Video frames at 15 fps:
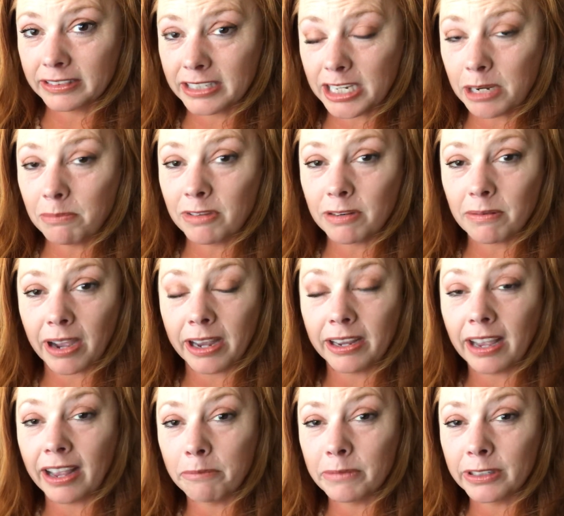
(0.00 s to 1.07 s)
deemed,
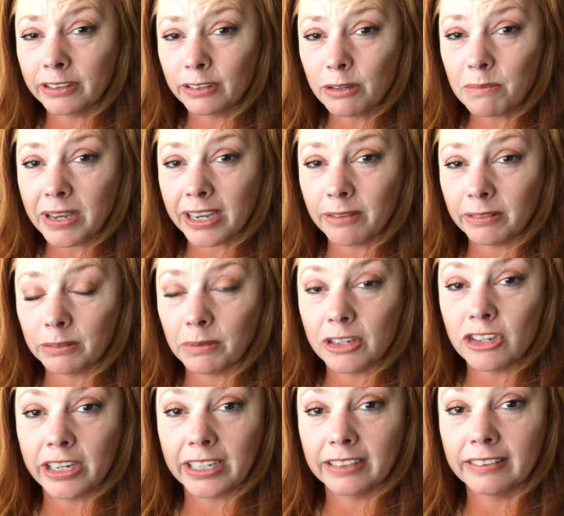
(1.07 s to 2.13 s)
I'm assuming it was my
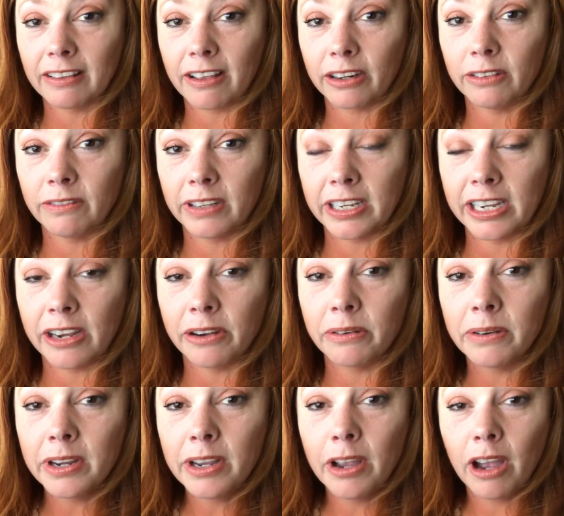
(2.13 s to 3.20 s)
chicken slaughter
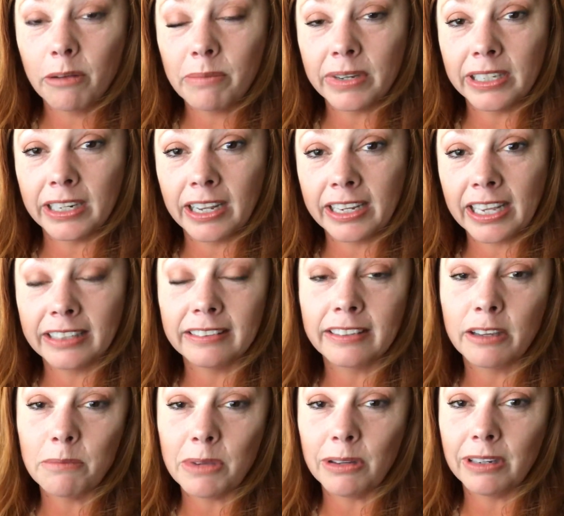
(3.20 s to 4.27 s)
video, but
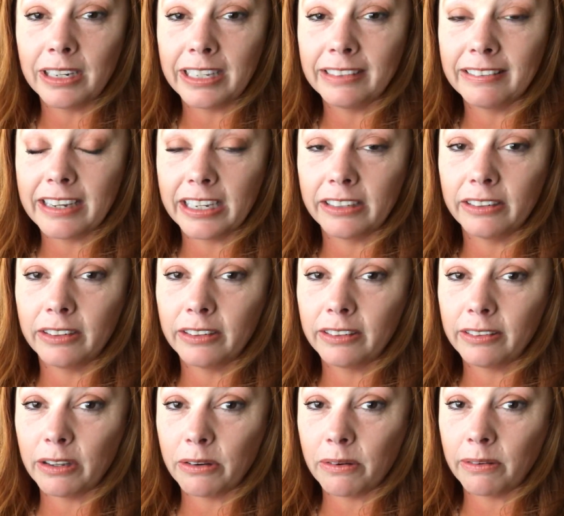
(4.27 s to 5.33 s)
against community
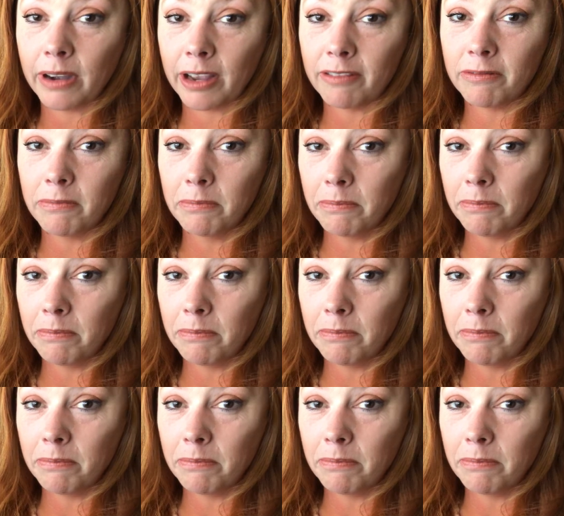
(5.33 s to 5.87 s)
standards. So I've,